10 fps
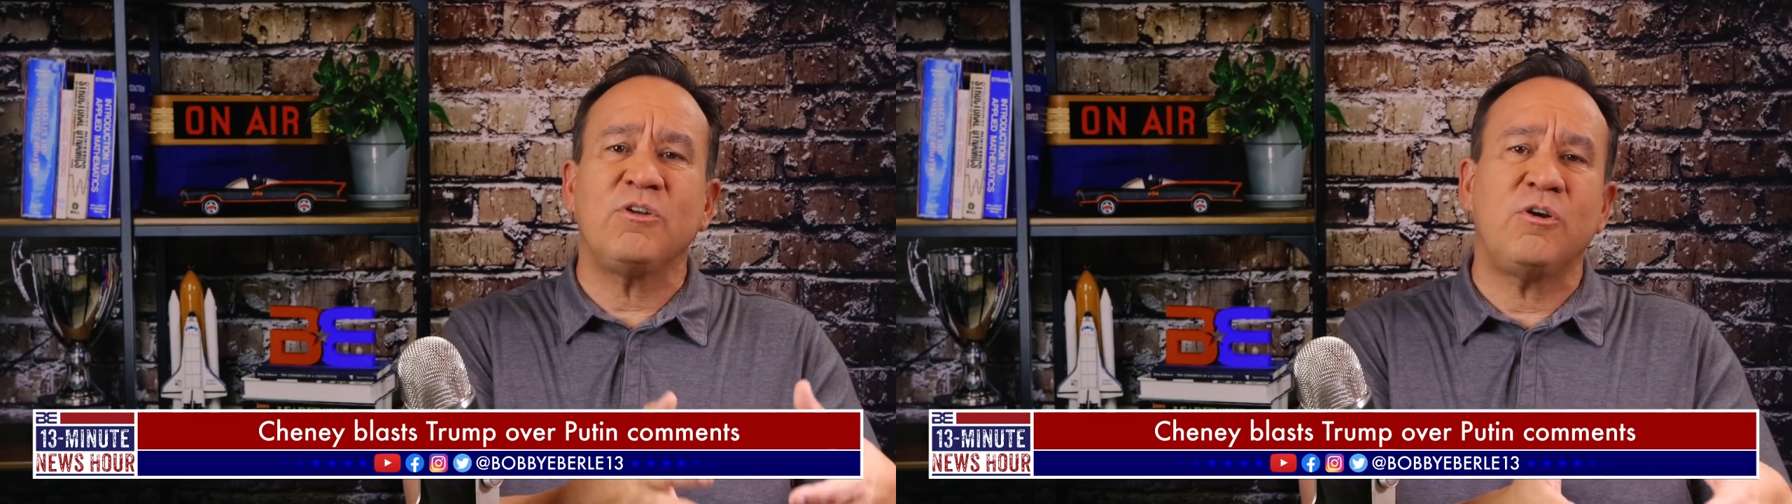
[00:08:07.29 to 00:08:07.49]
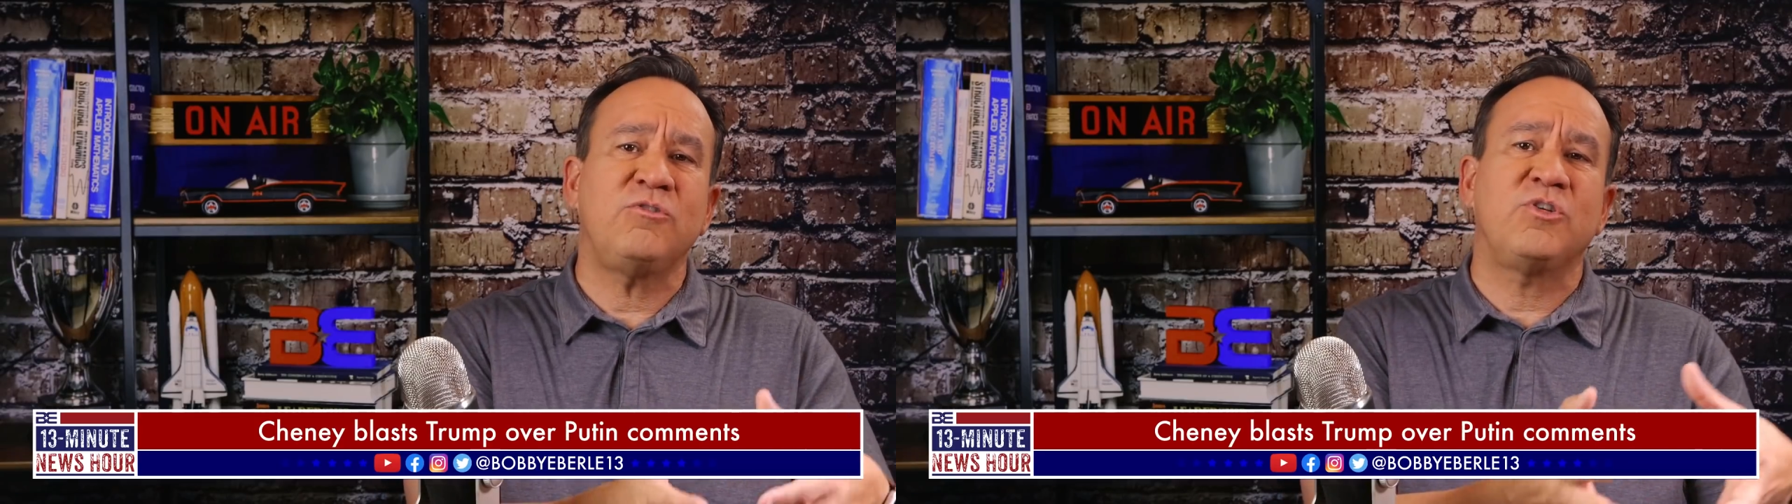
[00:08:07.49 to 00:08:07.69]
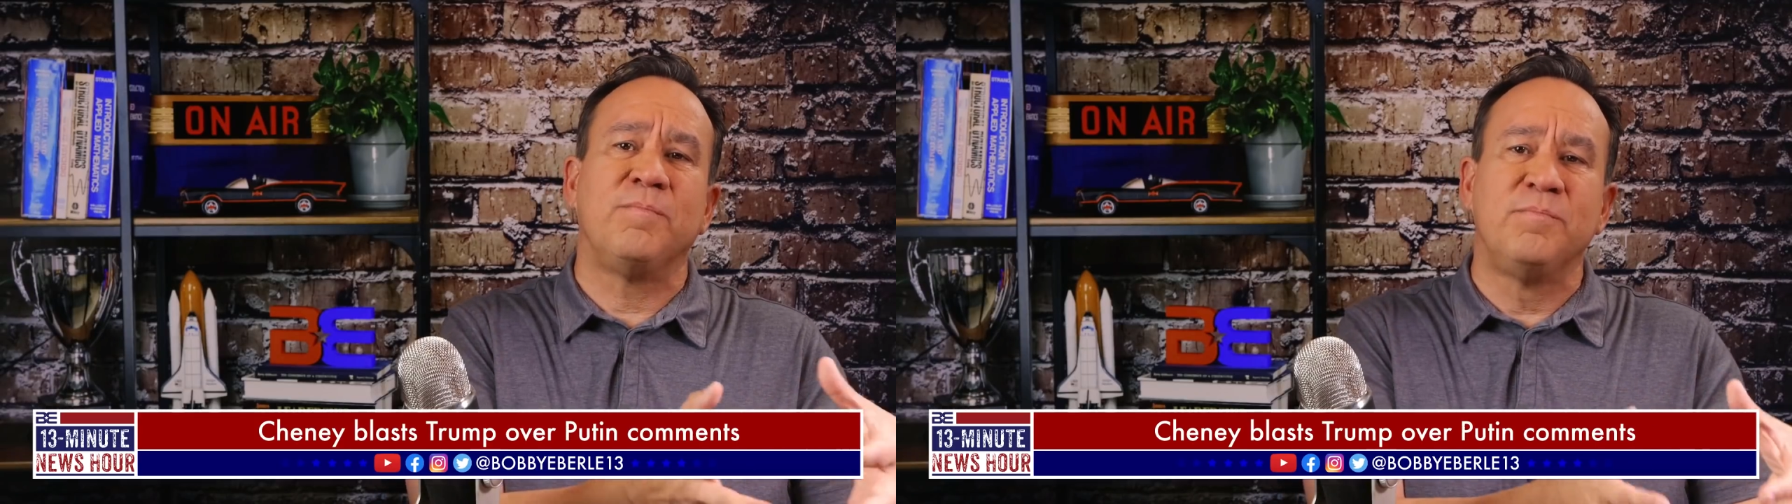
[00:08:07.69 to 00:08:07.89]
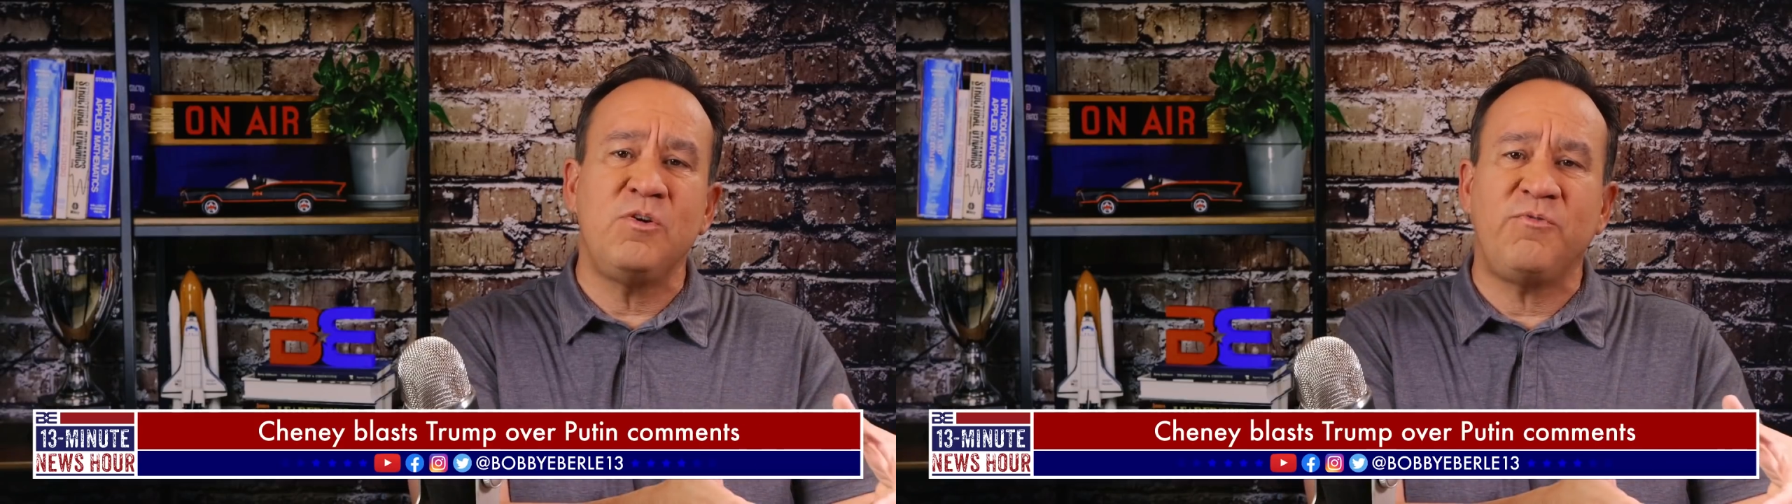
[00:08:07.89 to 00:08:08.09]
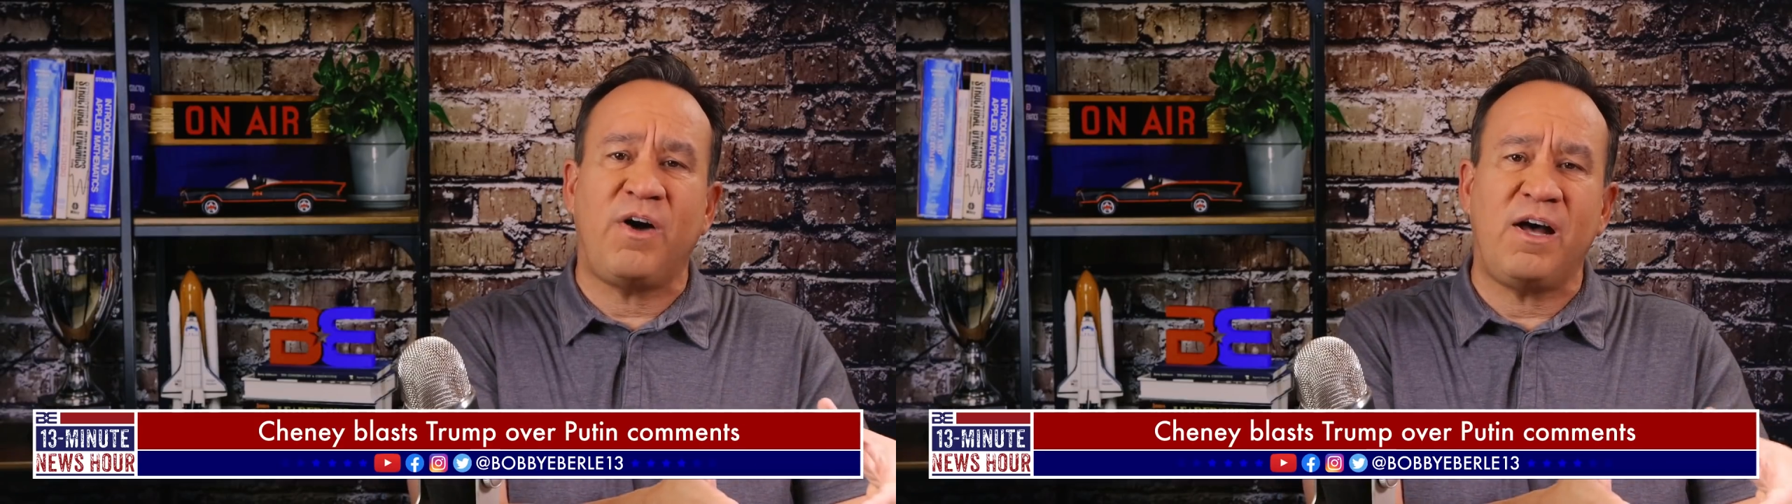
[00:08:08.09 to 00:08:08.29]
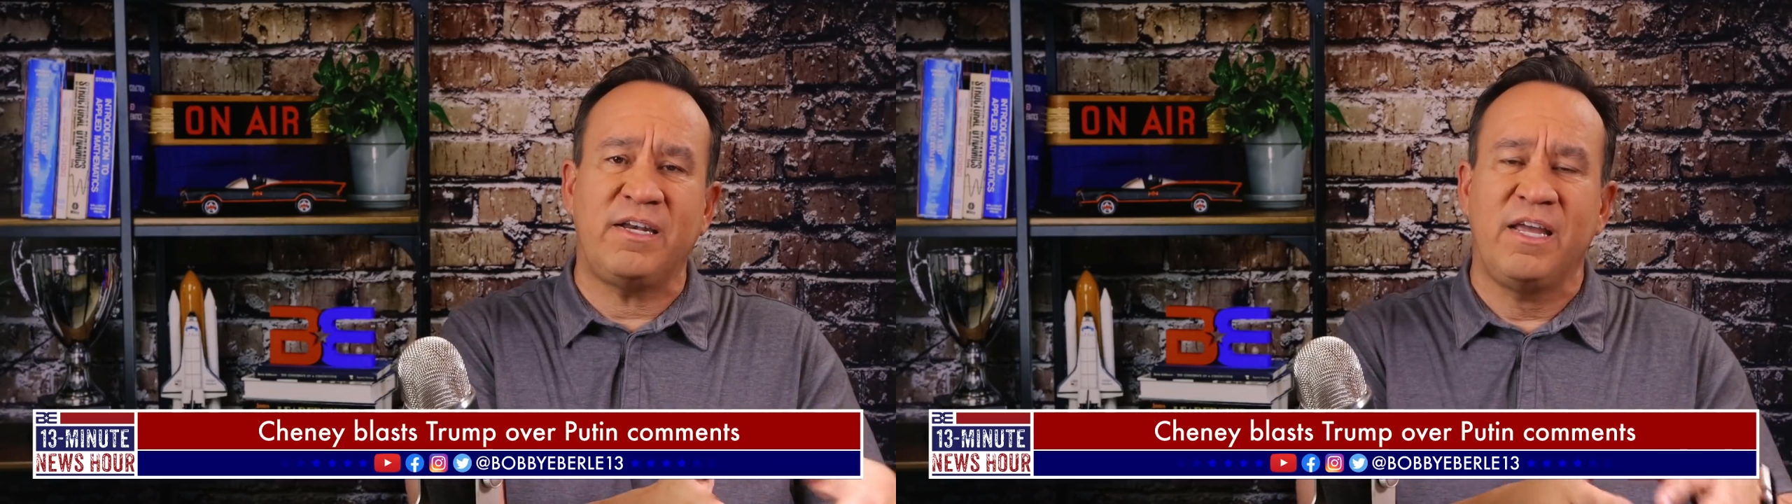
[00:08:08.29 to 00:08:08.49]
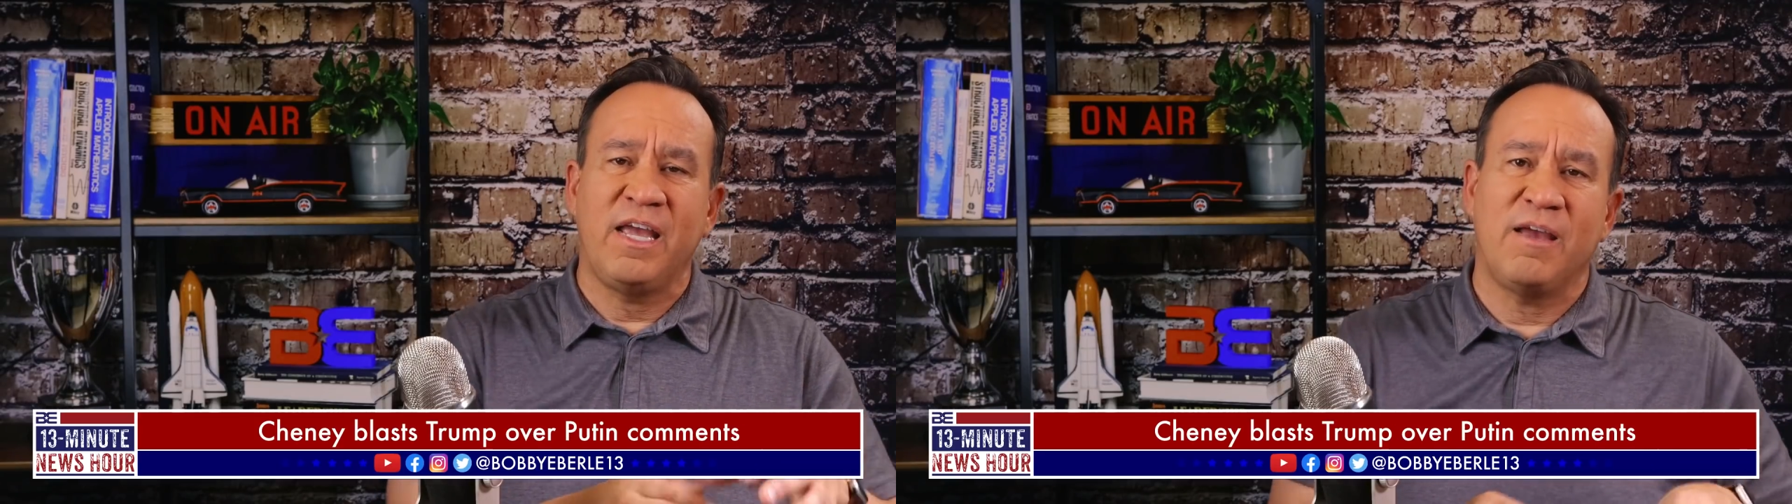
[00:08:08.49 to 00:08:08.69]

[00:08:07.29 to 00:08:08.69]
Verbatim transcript: learned to move on